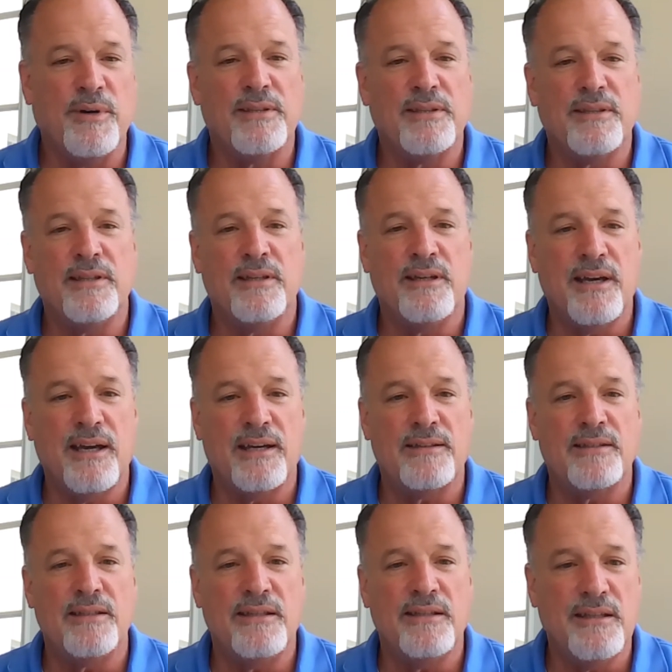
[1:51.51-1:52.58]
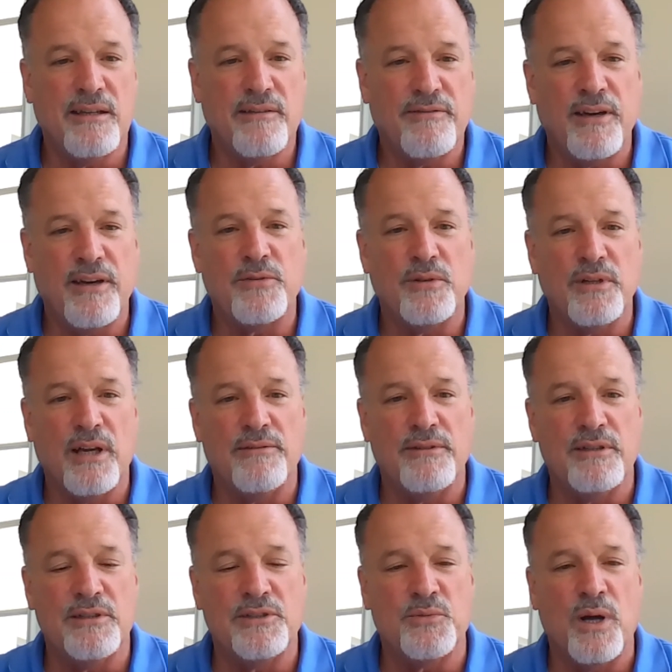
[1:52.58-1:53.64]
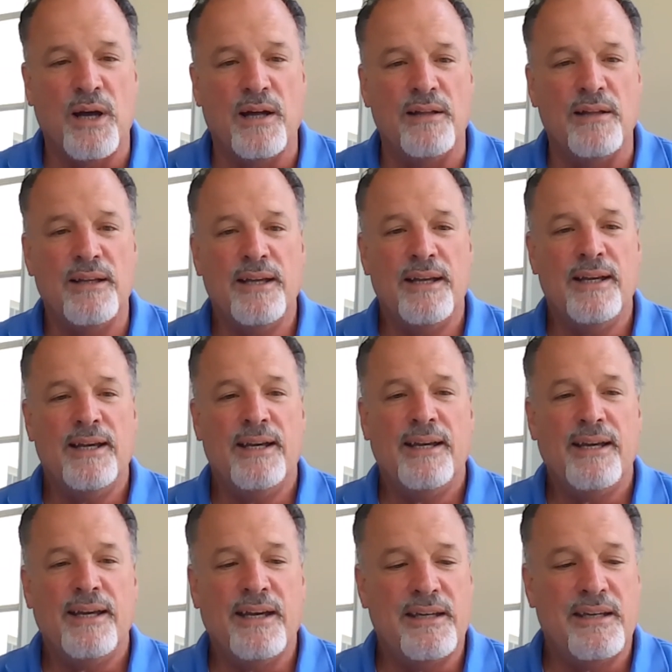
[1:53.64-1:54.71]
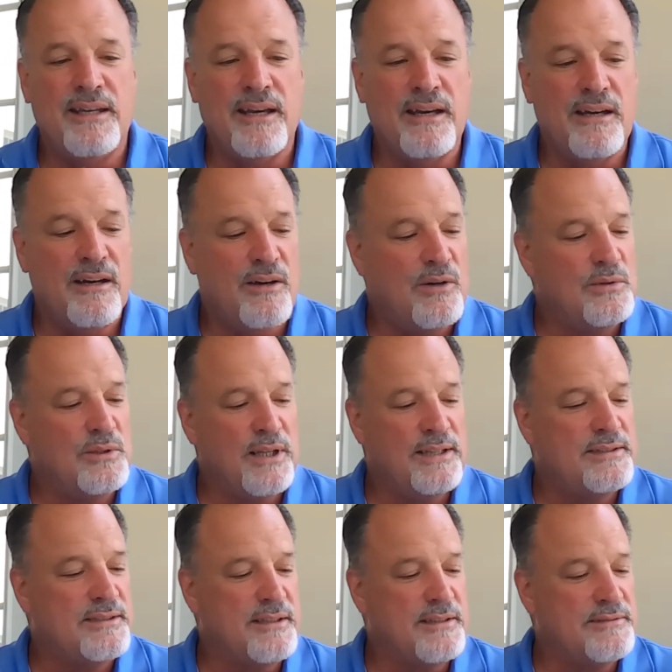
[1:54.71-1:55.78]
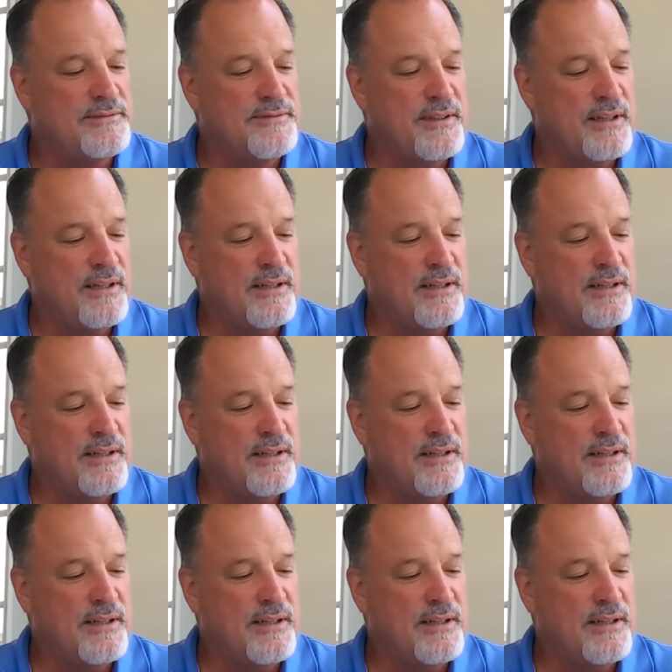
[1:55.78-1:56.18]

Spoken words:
but at the federal level as well. And a whole list of